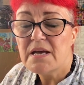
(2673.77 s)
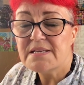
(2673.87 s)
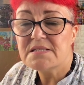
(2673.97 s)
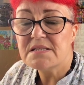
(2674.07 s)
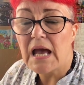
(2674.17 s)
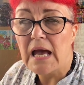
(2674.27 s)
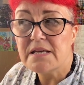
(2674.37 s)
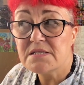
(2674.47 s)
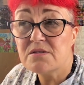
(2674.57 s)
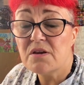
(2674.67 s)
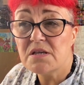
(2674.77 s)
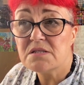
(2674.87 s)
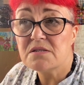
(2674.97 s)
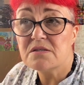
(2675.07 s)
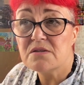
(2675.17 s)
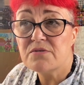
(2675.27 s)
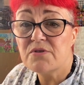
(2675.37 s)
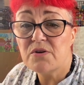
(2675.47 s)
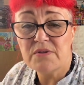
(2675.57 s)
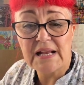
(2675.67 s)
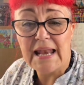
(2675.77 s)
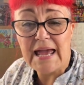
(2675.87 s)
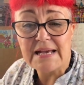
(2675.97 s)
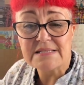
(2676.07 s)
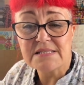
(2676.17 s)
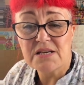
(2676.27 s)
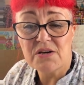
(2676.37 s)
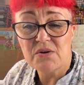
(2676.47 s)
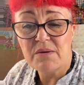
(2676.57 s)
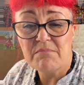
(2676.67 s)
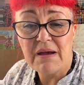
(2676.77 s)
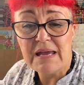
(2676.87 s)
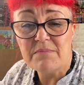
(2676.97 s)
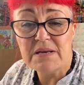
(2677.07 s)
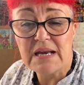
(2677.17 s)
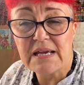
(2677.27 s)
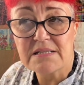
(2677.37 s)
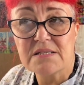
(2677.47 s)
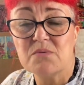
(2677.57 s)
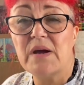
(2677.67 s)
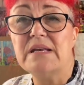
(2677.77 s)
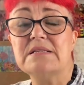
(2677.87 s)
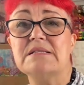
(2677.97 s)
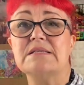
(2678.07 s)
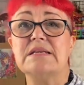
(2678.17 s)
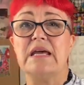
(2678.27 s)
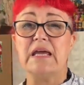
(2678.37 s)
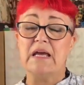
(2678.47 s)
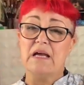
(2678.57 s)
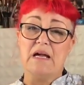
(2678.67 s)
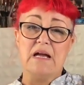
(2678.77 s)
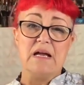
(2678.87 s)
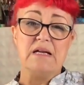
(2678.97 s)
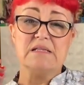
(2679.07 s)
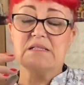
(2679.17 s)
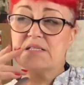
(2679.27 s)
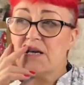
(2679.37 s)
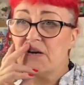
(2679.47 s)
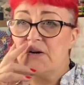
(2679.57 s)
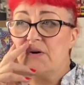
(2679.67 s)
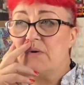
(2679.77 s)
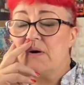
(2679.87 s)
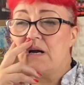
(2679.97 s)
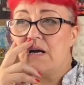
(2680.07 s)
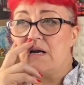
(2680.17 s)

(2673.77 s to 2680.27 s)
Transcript: It's through the class, so it might be next Wednesday. So